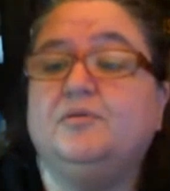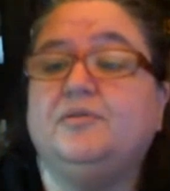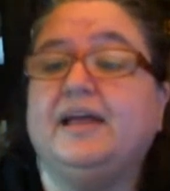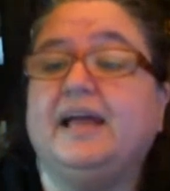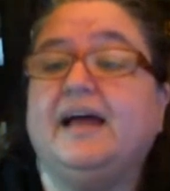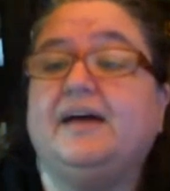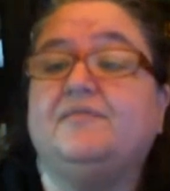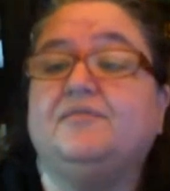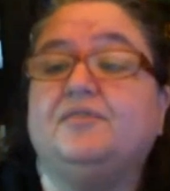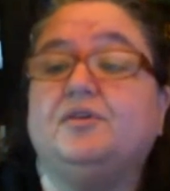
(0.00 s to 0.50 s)
They
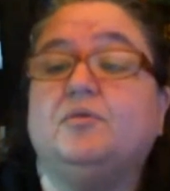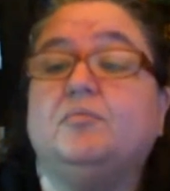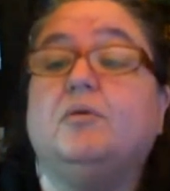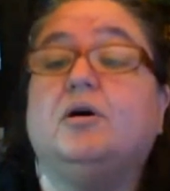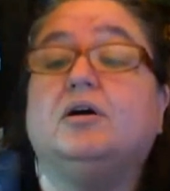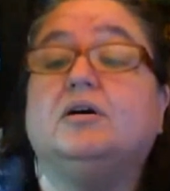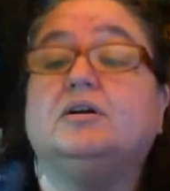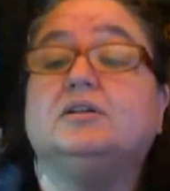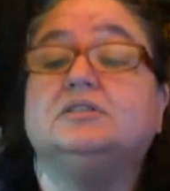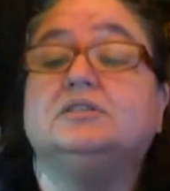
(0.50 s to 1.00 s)
have no
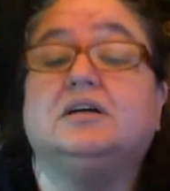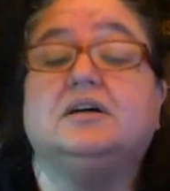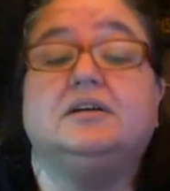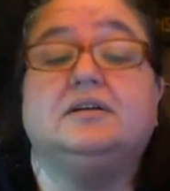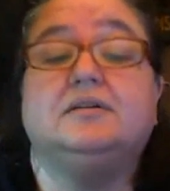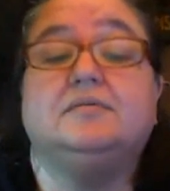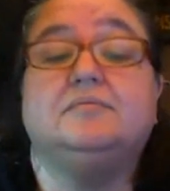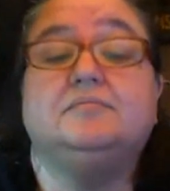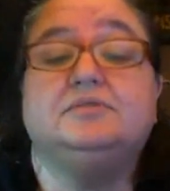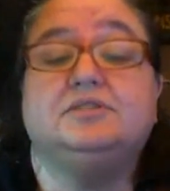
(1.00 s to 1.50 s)
marks on
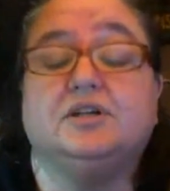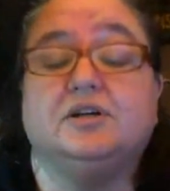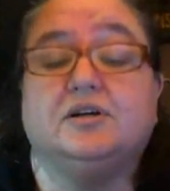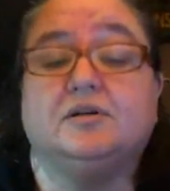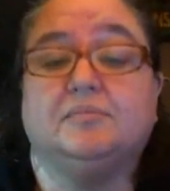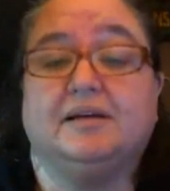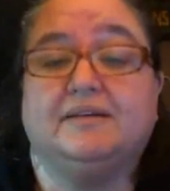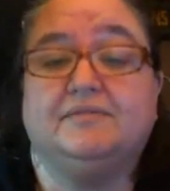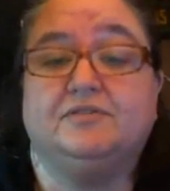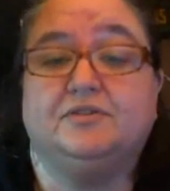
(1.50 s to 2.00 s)
them. So
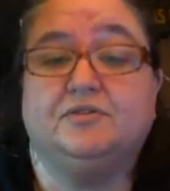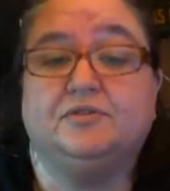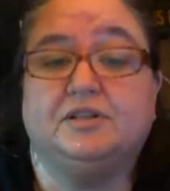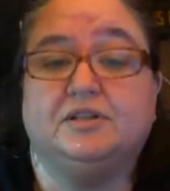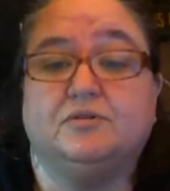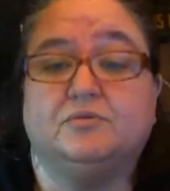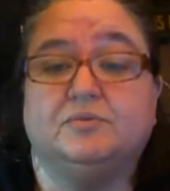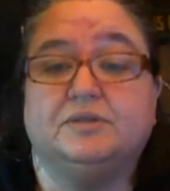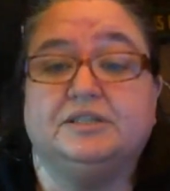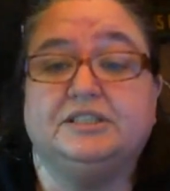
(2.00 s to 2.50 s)
I'm going to do a
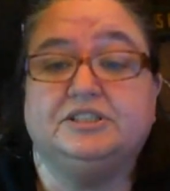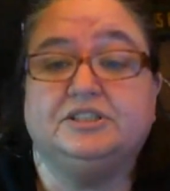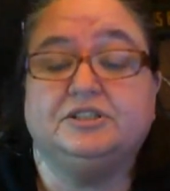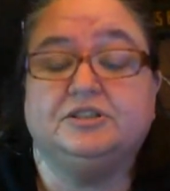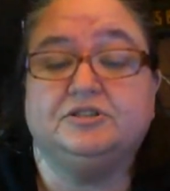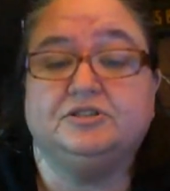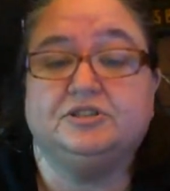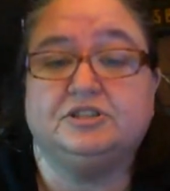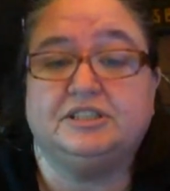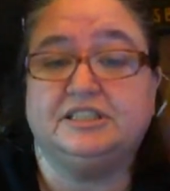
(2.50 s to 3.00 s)
little
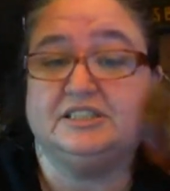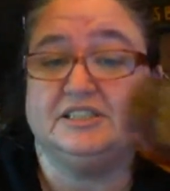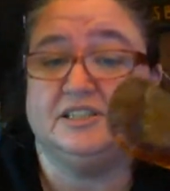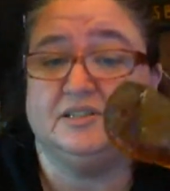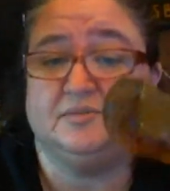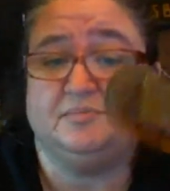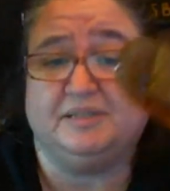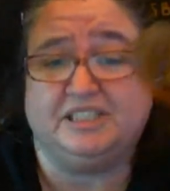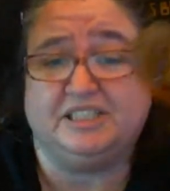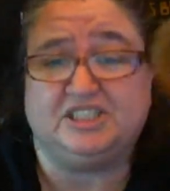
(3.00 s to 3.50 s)
research. These
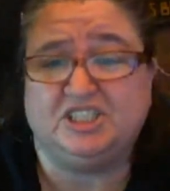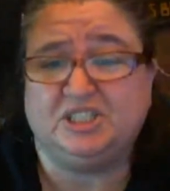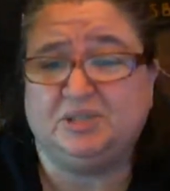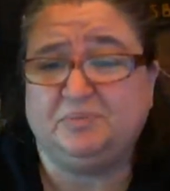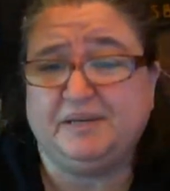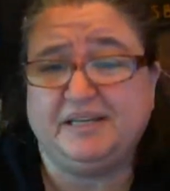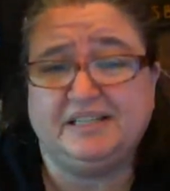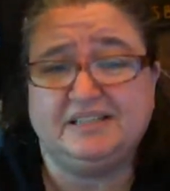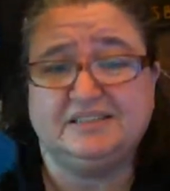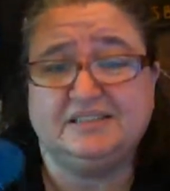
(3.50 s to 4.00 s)
could be
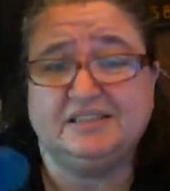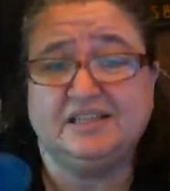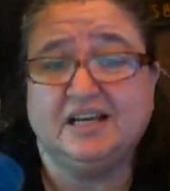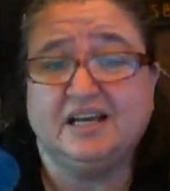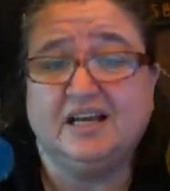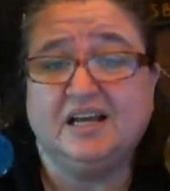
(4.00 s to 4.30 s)
cheapies,